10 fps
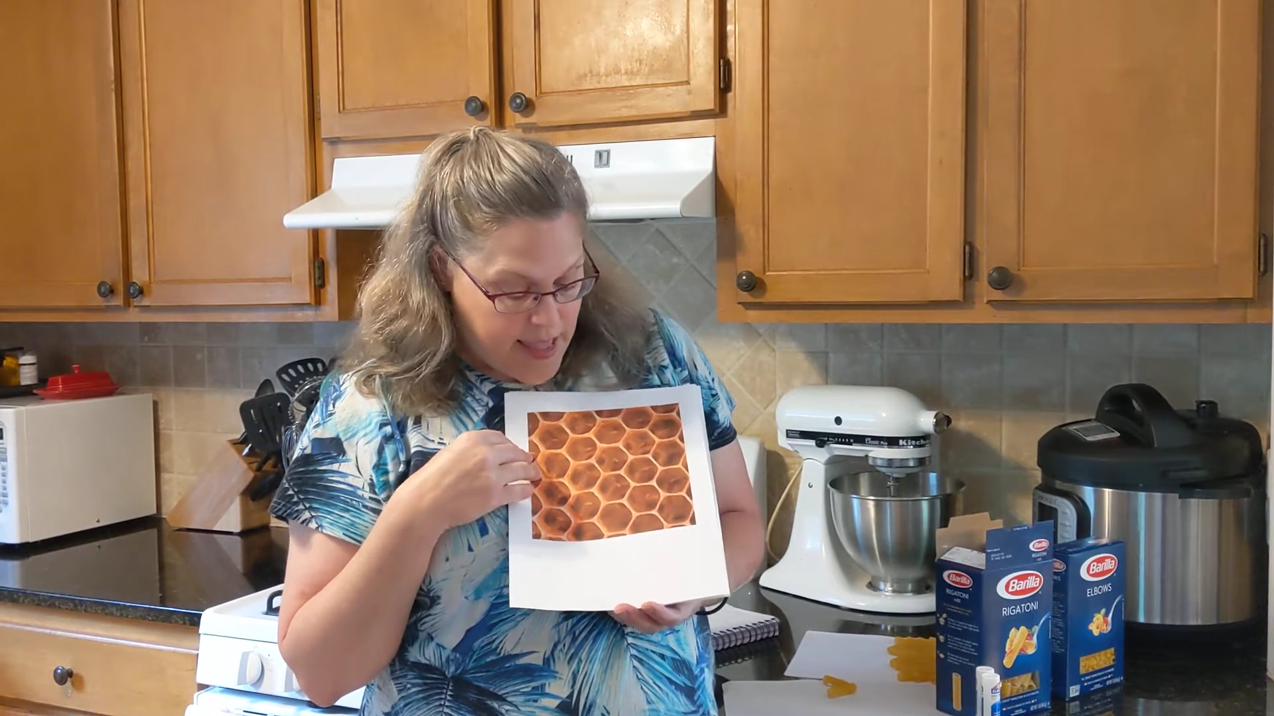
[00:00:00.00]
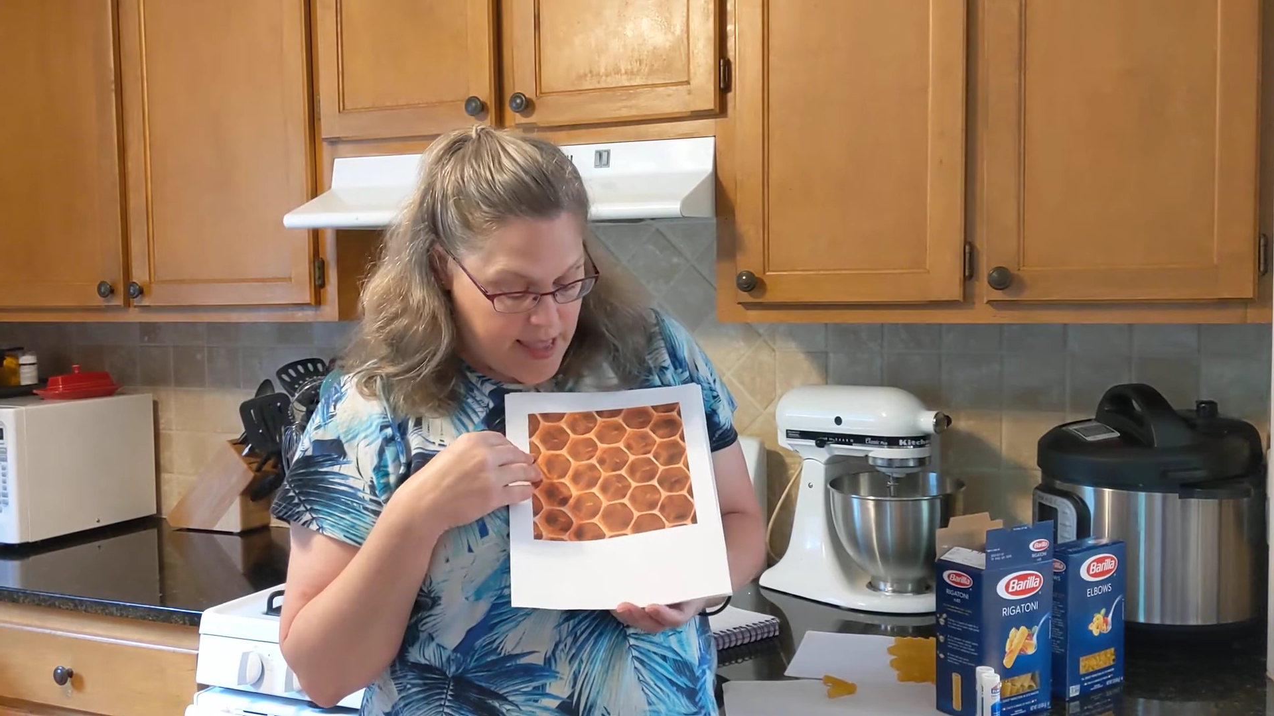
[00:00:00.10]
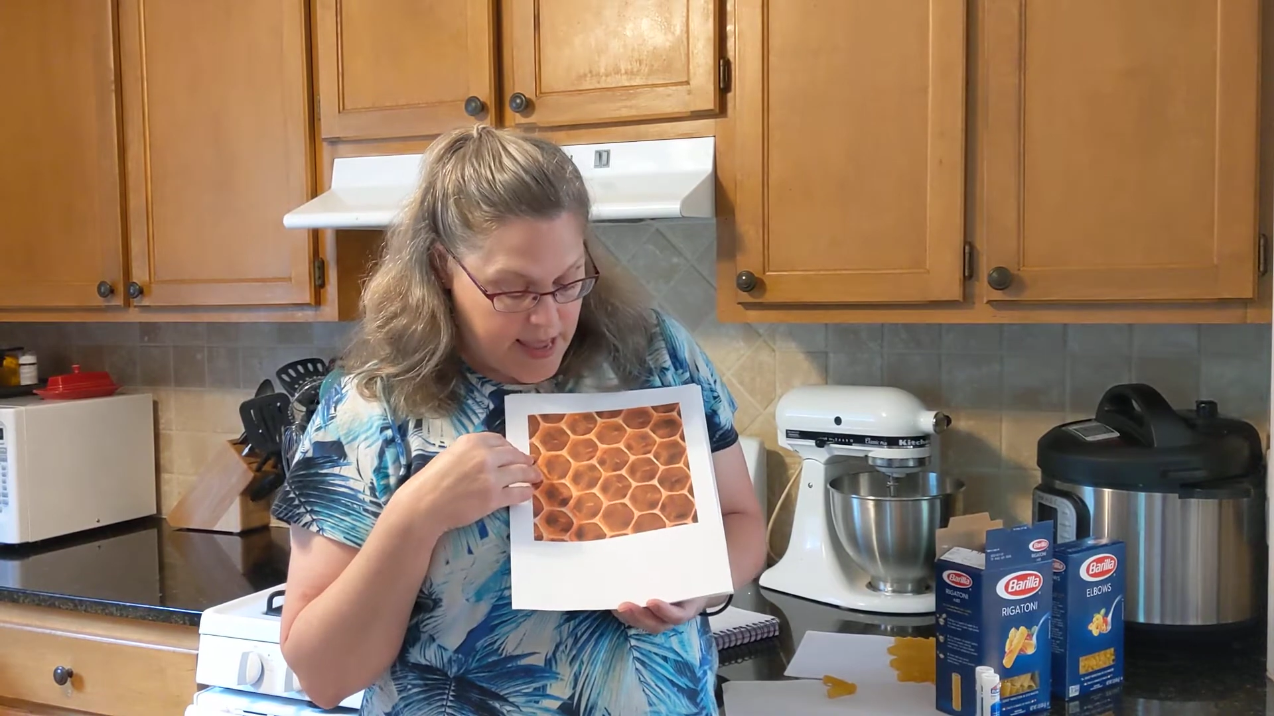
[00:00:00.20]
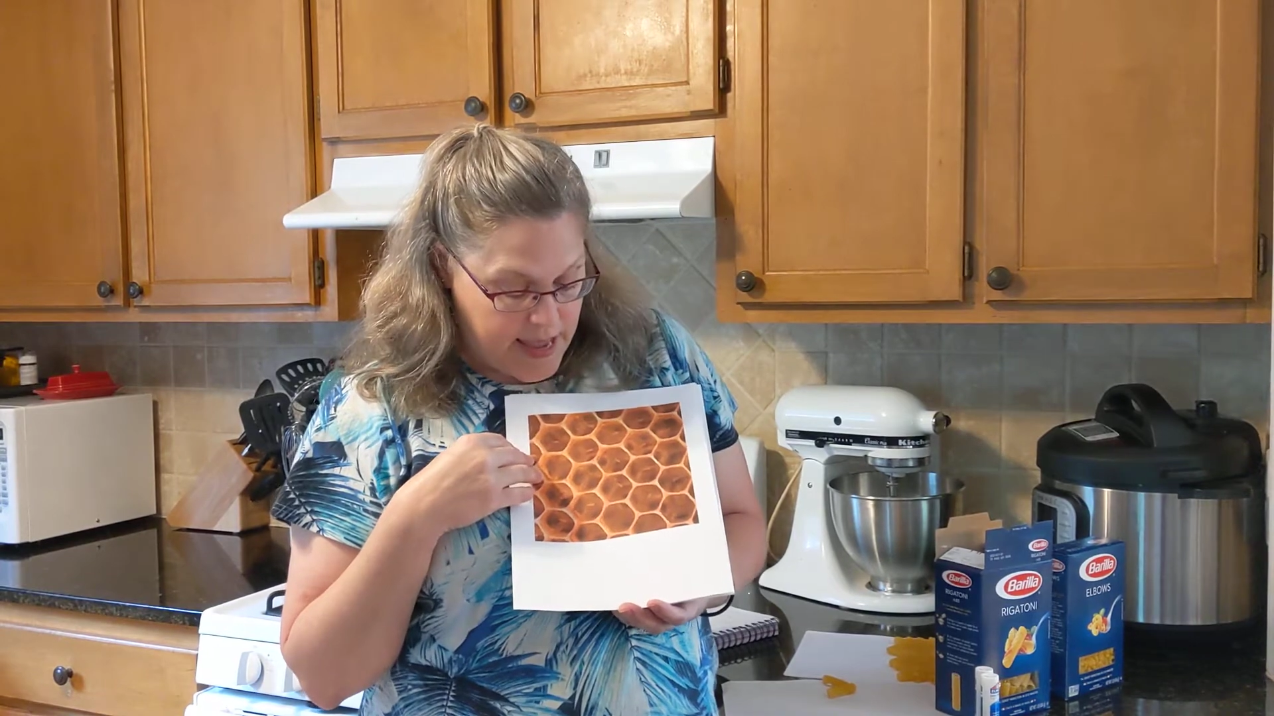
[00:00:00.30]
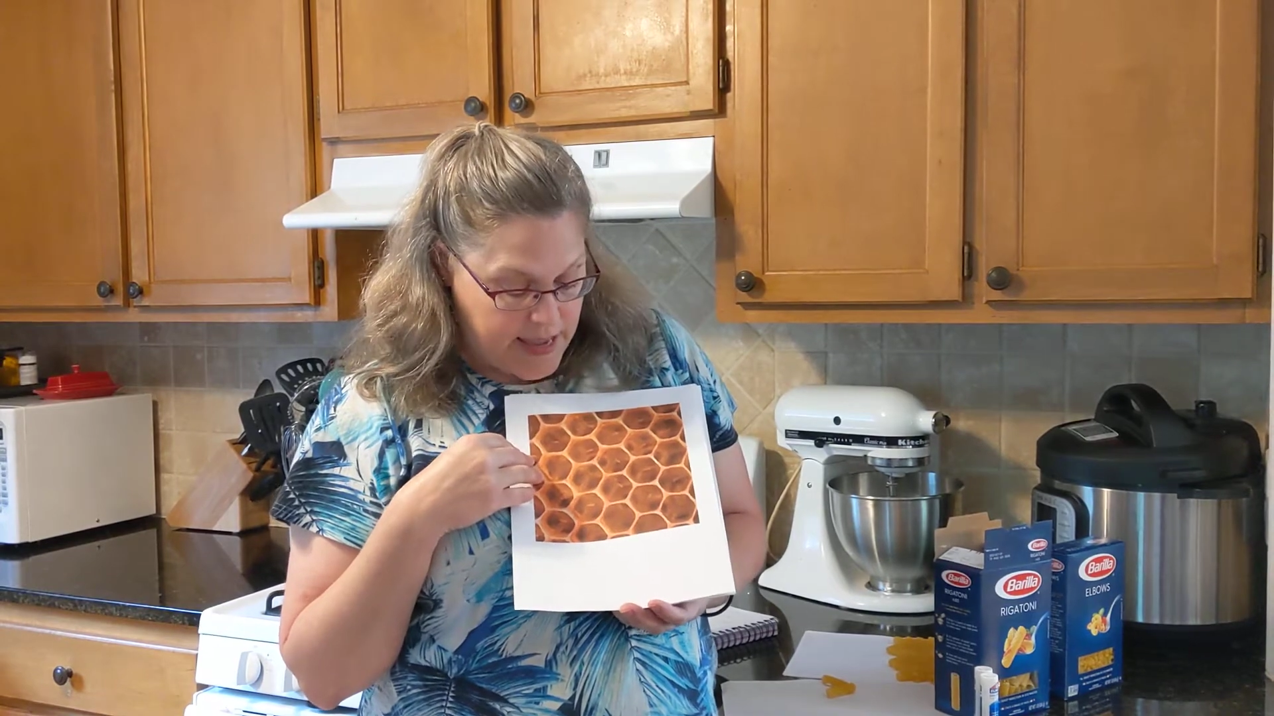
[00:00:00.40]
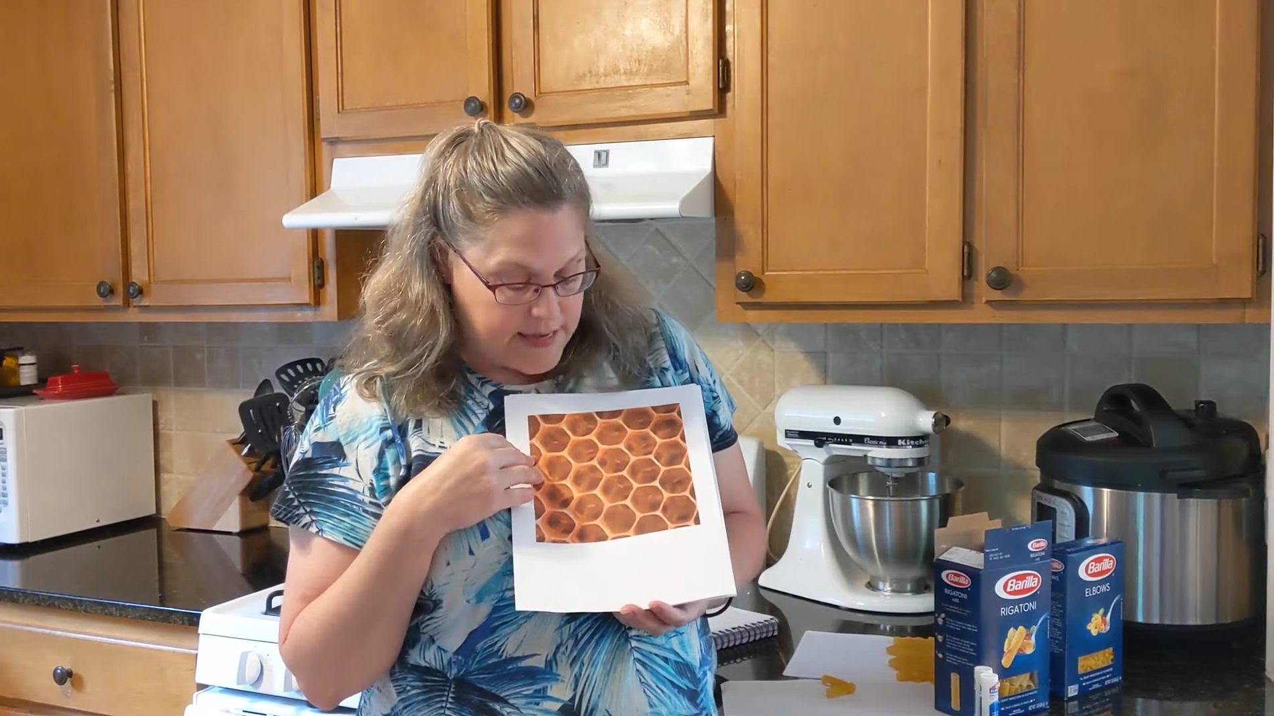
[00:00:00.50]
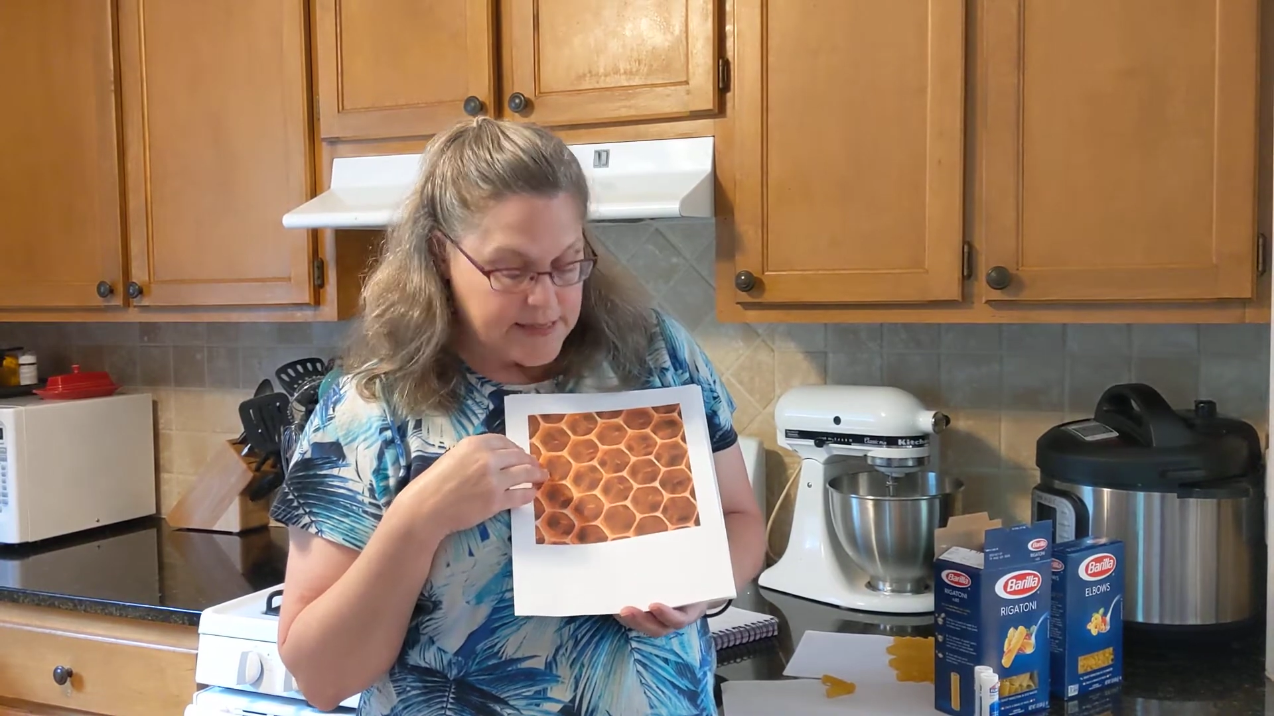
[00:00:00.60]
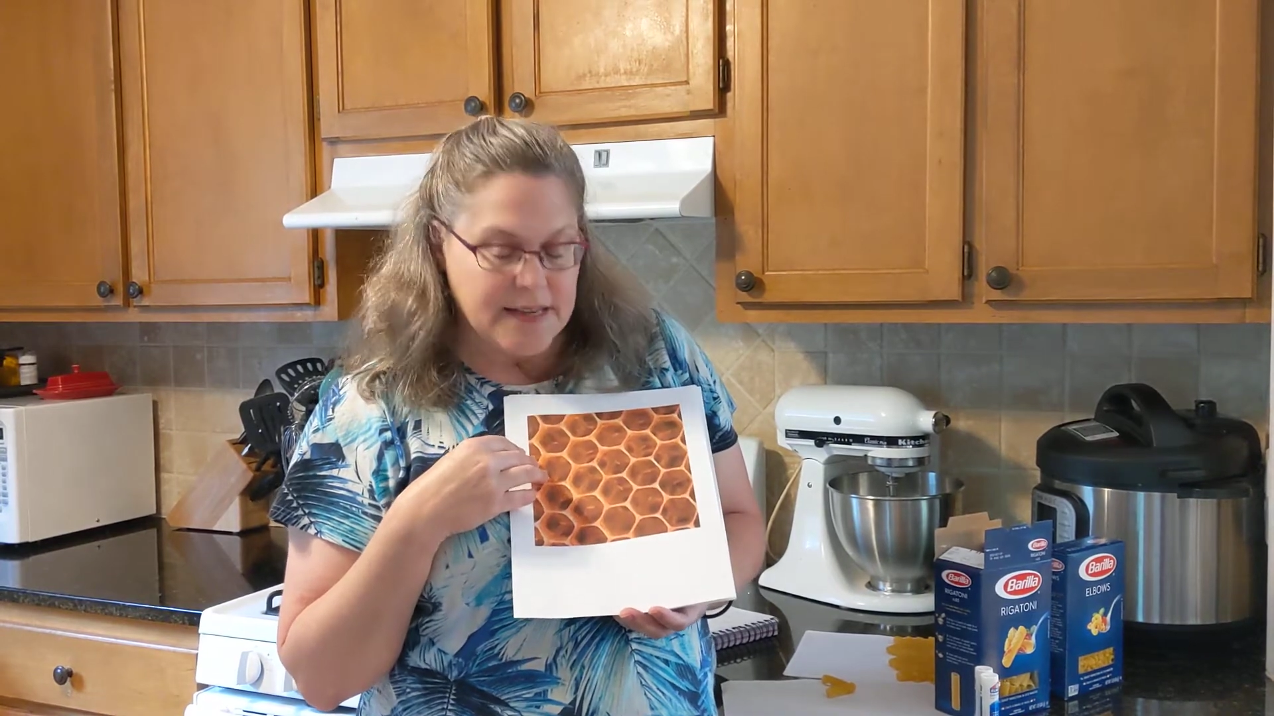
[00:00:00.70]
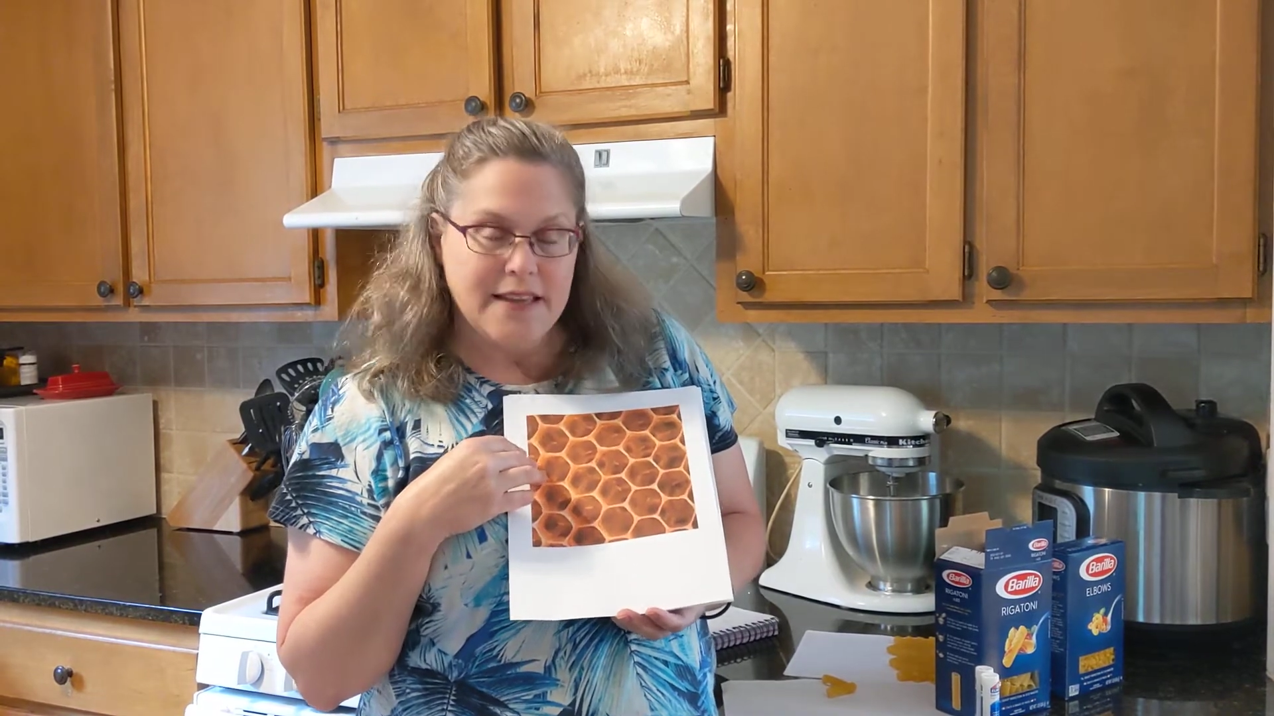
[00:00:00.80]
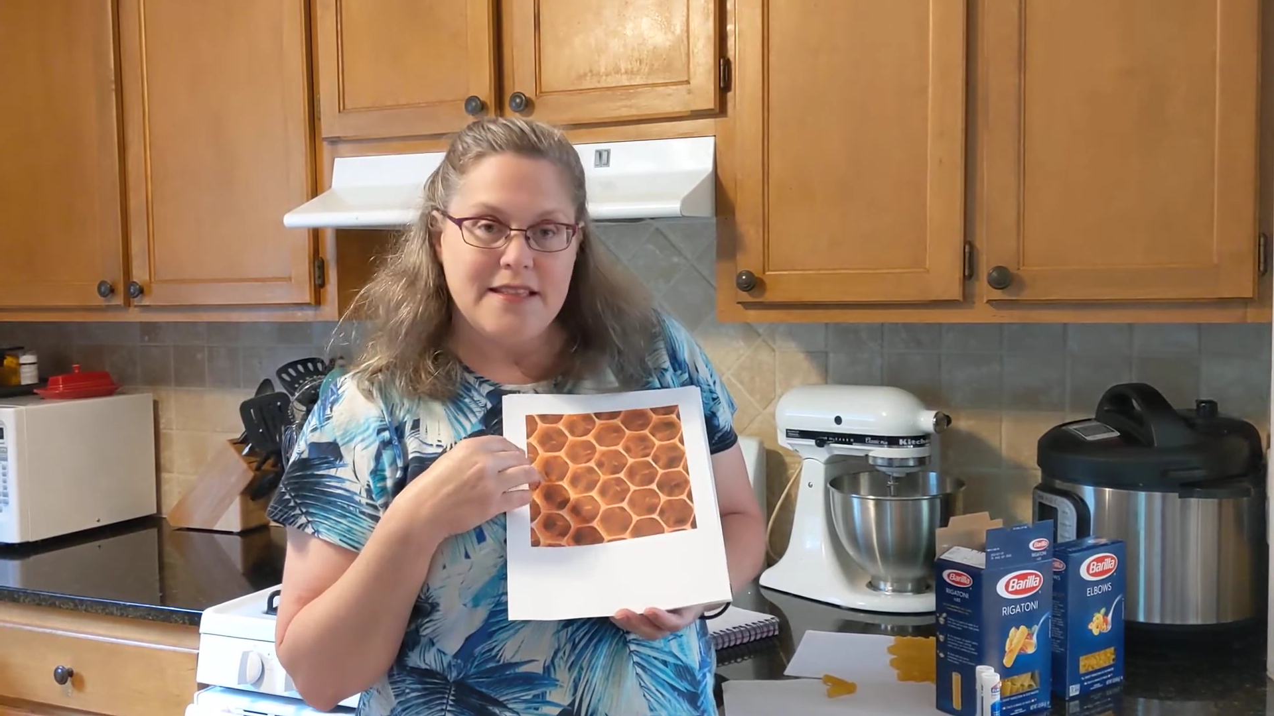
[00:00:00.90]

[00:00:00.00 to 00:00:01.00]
And